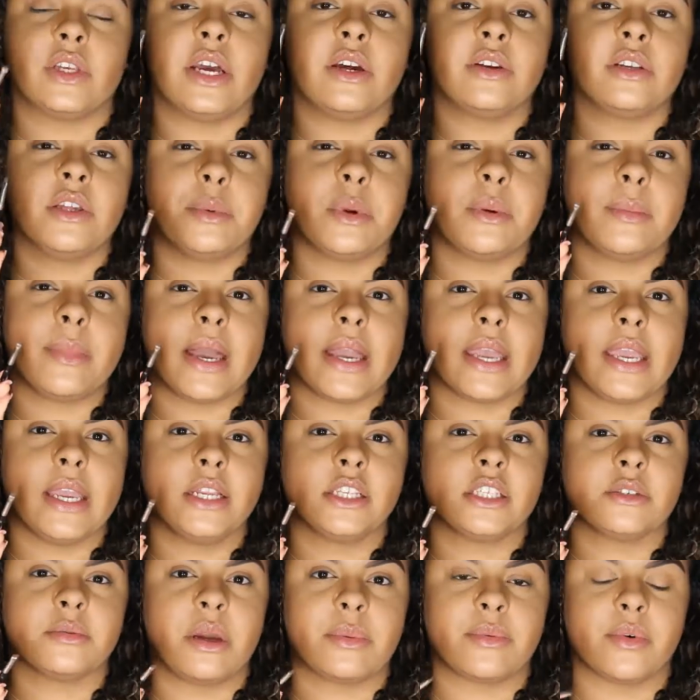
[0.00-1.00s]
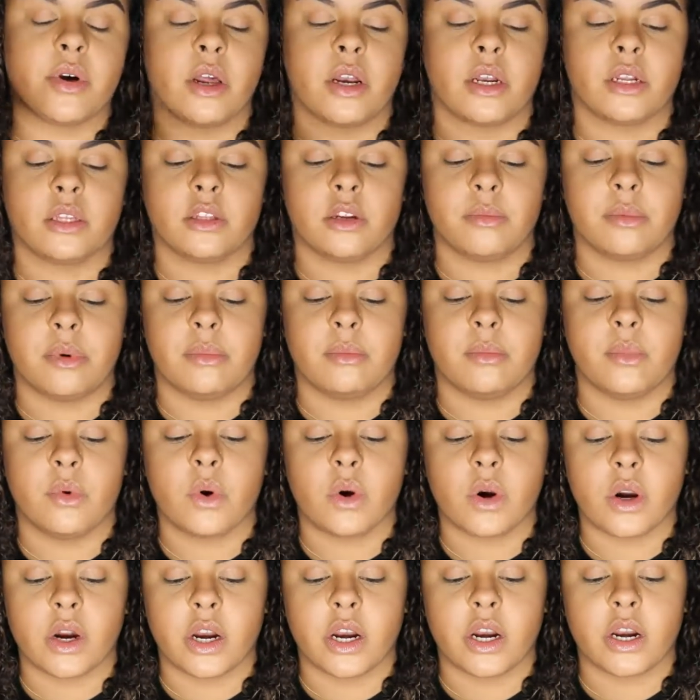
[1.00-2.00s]
Not dipping back into my product a little bit
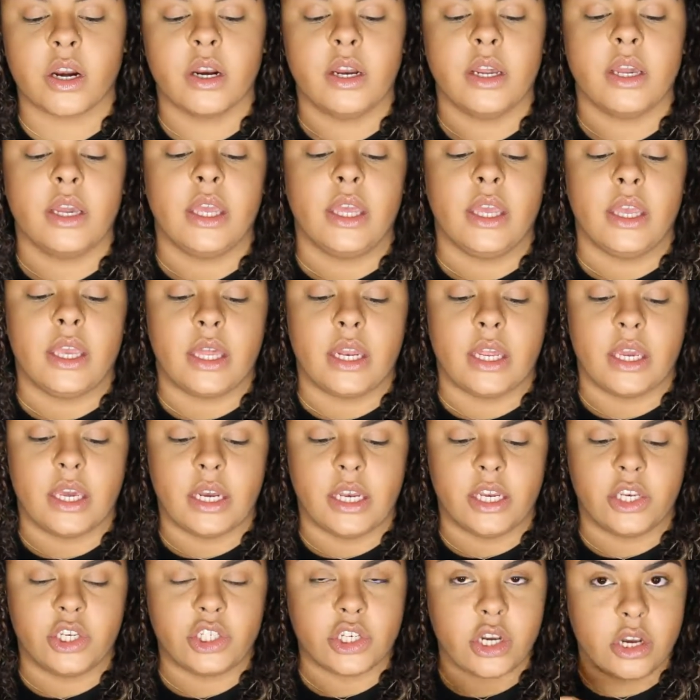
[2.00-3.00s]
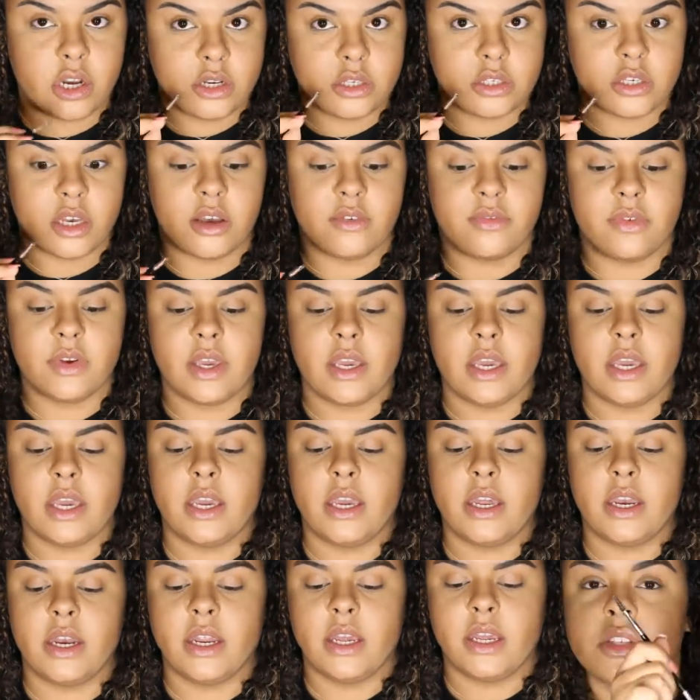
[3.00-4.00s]
more, getting any chunks off
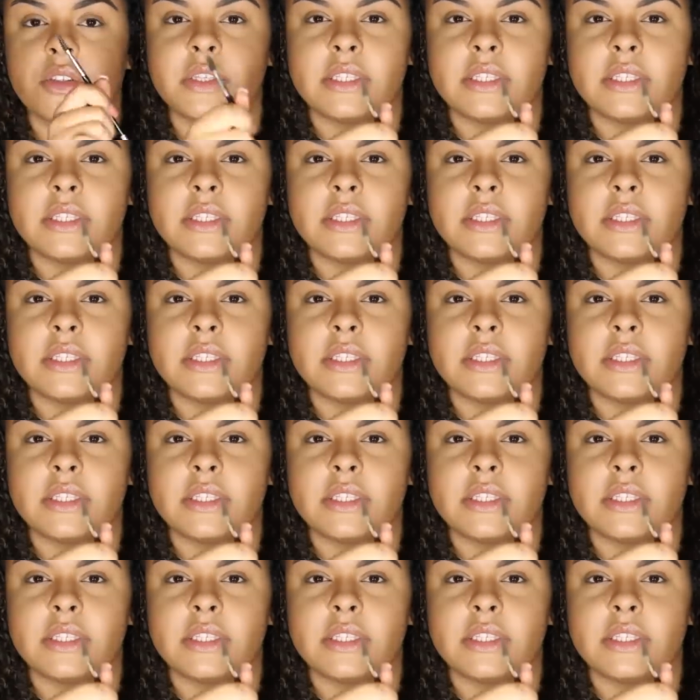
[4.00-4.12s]
again.